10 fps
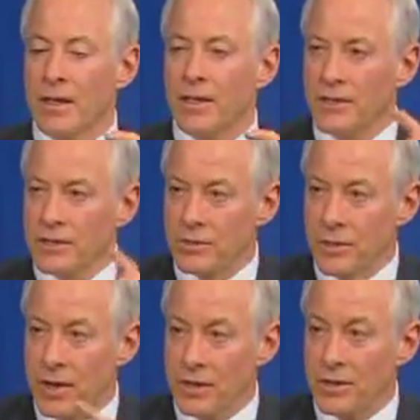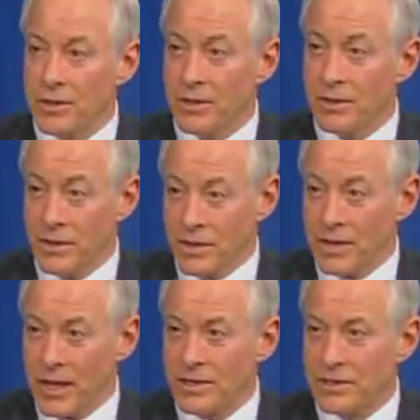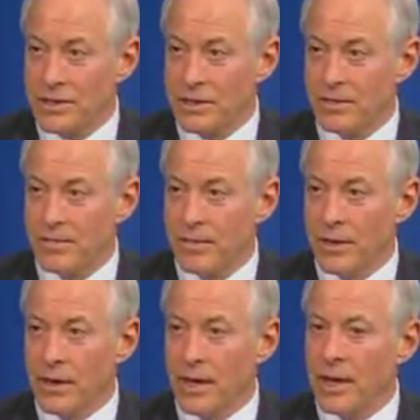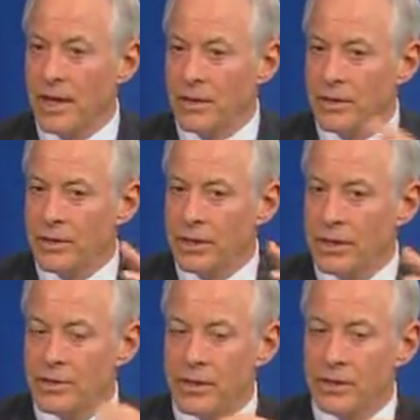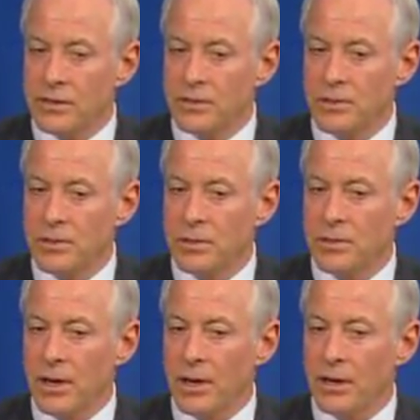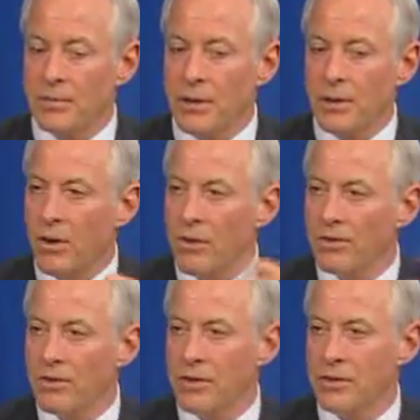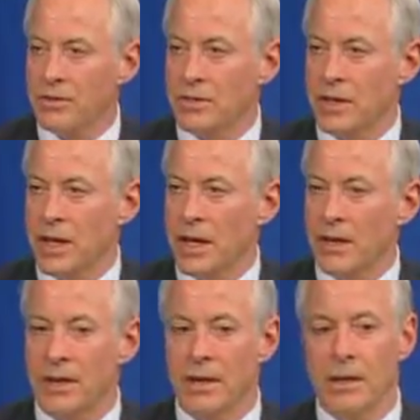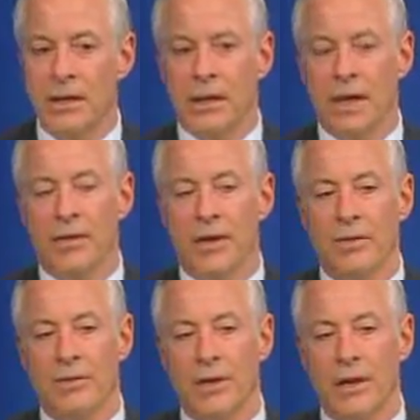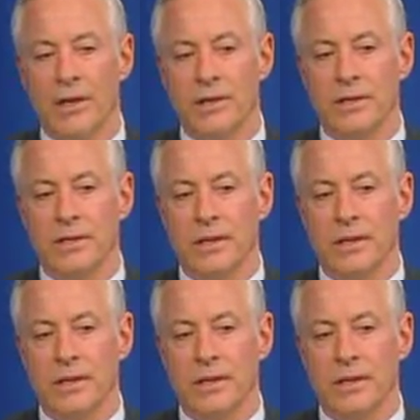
This is what I learned this last year, and I learned it listening to some people talk about all the failures they'd had. And then I realized